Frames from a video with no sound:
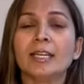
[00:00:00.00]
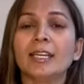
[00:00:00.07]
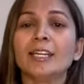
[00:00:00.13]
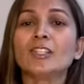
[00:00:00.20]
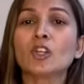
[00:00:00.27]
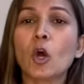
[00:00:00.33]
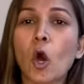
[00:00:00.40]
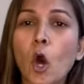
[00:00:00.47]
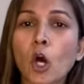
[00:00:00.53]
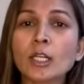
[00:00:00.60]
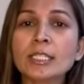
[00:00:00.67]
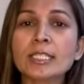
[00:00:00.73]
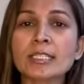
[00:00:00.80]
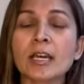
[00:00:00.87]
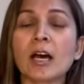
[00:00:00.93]
It
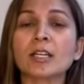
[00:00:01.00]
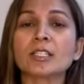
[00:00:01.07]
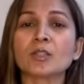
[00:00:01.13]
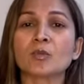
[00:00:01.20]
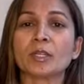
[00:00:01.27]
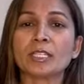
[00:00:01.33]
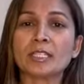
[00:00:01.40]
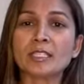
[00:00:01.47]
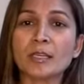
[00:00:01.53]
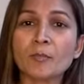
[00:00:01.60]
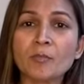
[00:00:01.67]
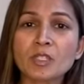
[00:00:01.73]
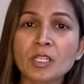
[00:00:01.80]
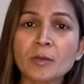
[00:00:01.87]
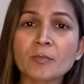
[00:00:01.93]
all starts with
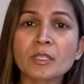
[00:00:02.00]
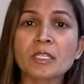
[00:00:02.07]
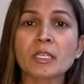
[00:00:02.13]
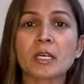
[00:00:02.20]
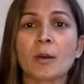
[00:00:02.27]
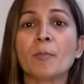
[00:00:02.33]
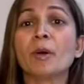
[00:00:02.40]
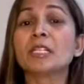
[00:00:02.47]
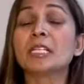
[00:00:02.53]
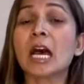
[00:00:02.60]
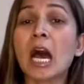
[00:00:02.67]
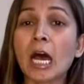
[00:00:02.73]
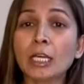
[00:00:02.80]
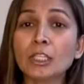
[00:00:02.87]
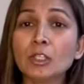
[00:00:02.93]
symptoms, but
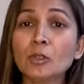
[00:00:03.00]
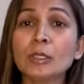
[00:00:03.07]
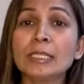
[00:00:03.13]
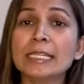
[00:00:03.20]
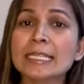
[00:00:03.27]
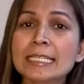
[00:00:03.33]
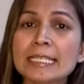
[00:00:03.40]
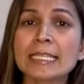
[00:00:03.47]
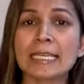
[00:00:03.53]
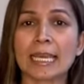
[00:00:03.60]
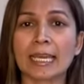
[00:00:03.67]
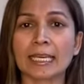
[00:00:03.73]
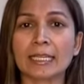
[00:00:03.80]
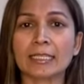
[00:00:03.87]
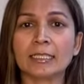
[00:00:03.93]
are you
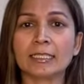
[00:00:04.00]
listening?